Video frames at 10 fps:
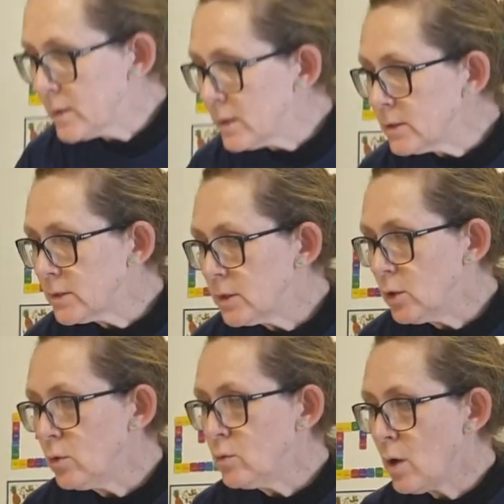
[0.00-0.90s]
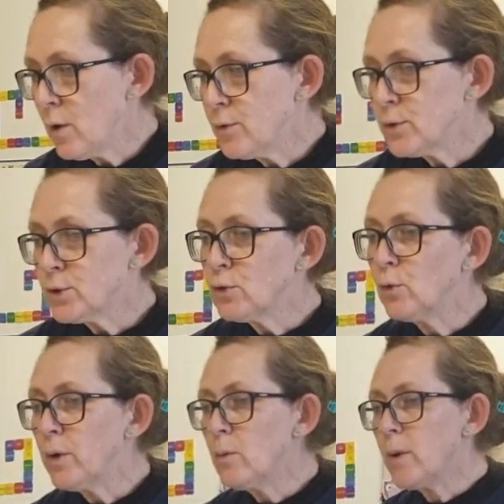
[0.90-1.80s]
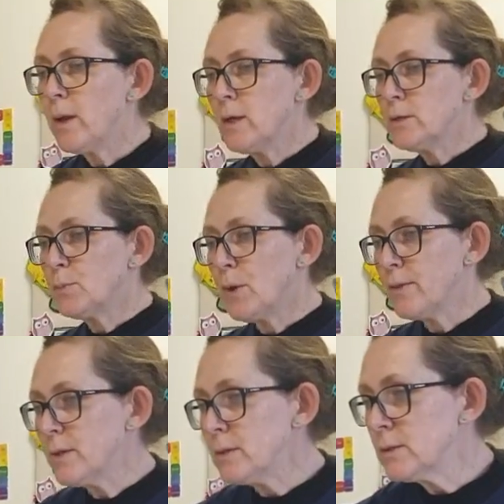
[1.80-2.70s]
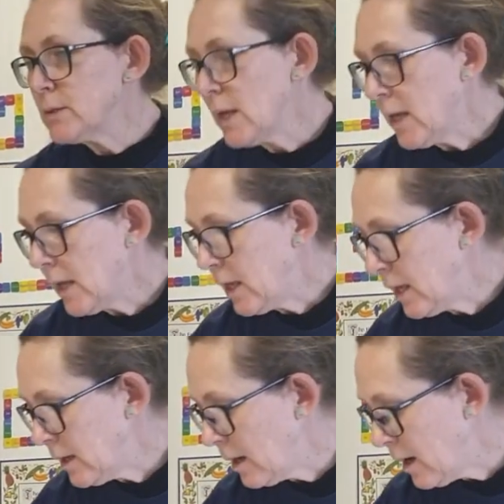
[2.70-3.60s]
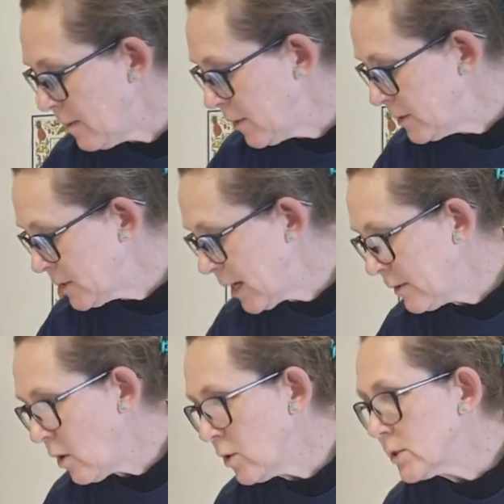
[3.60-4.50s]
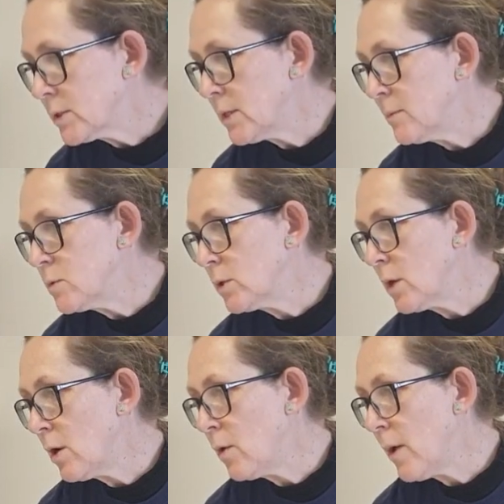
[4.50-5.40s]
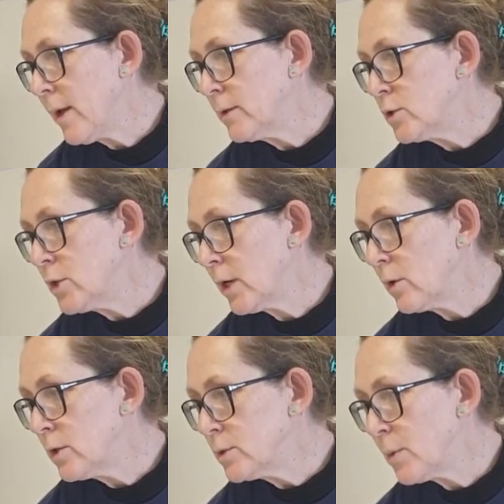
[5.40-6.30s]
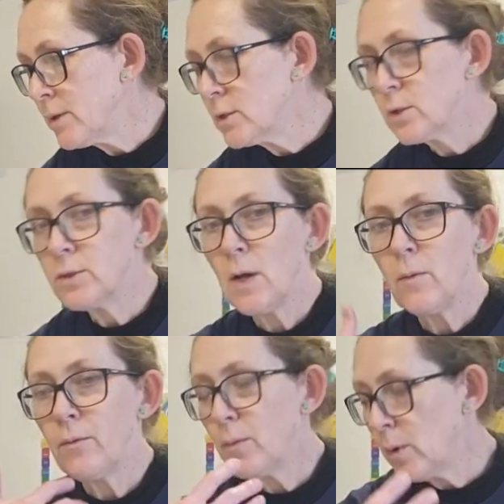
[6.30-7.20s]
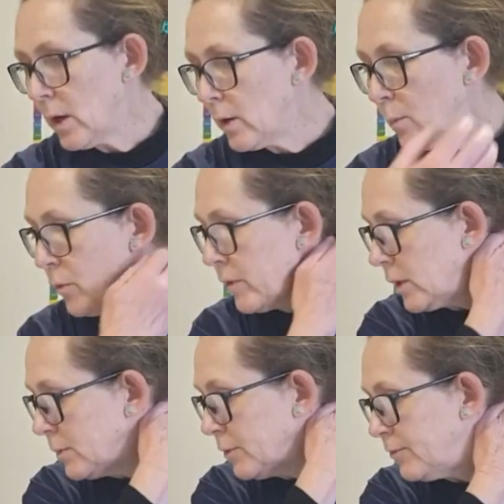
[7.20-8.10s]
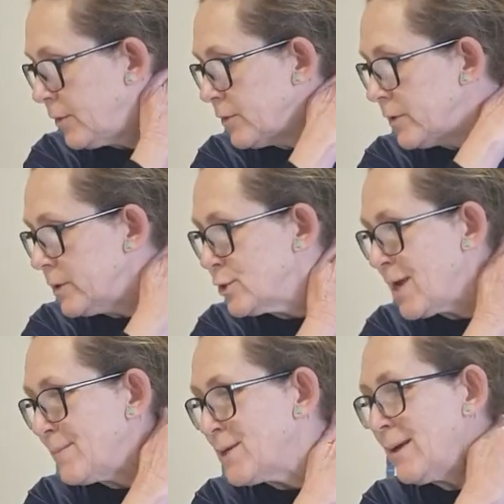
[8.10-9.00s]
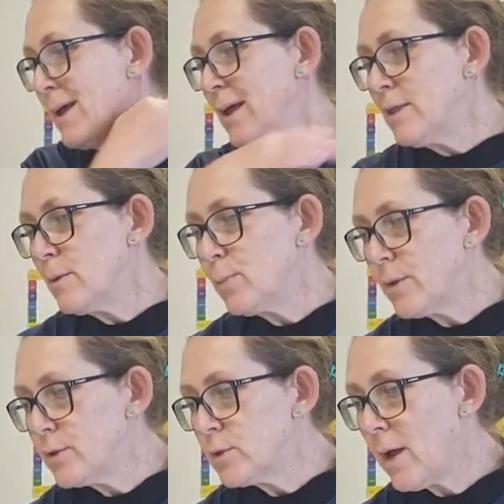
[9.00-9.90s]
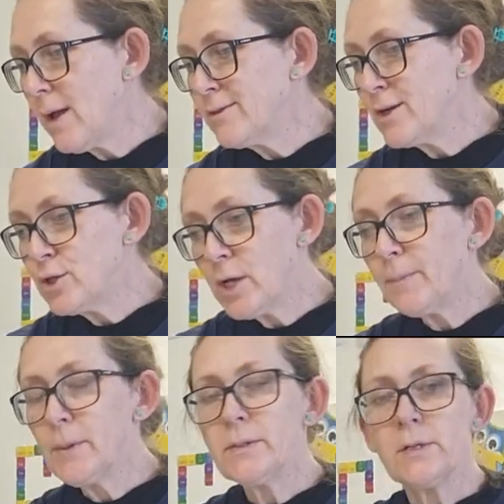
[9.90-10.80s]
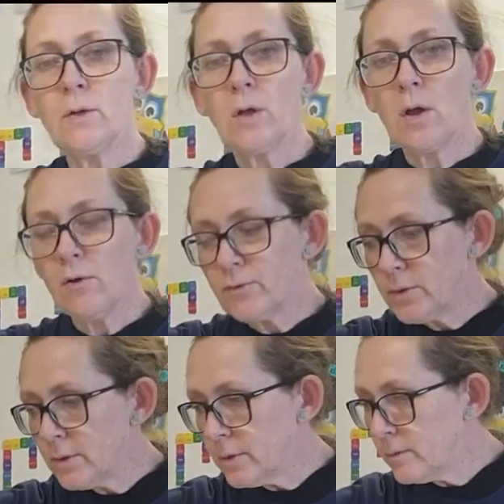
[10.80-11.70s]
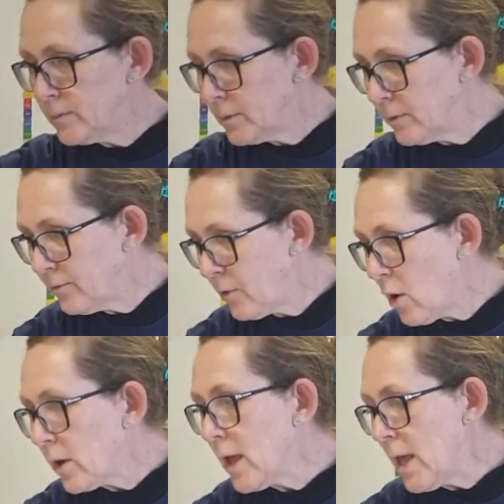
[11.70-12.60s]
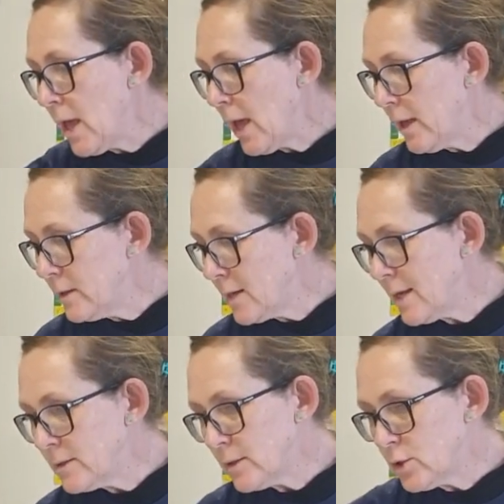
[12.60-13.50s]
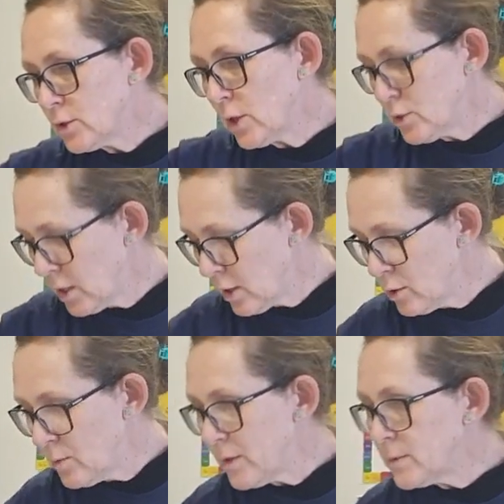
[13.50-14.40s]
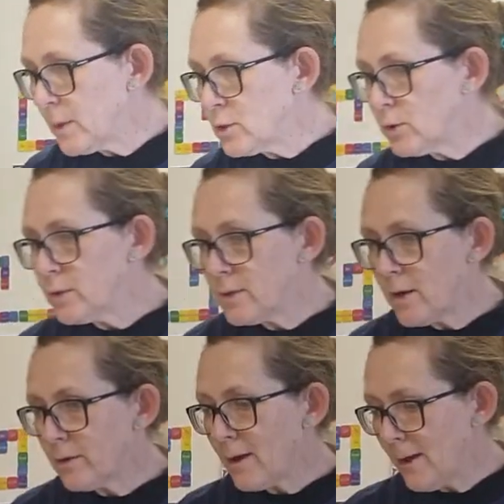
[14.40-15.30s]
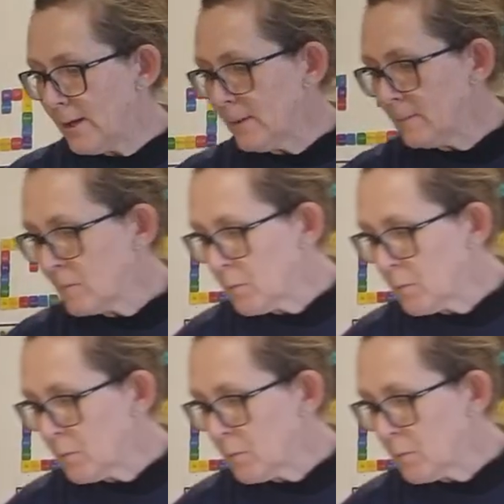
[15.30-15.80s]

this, you know the story where his brothers, his dad asks him to go and check on his brothers, because now we're moving a little bit further in the chapter. The brothers are out, they're shepherds, they're looking after the flock, and the dad says, just go check on your brothers, make sure that they're okay.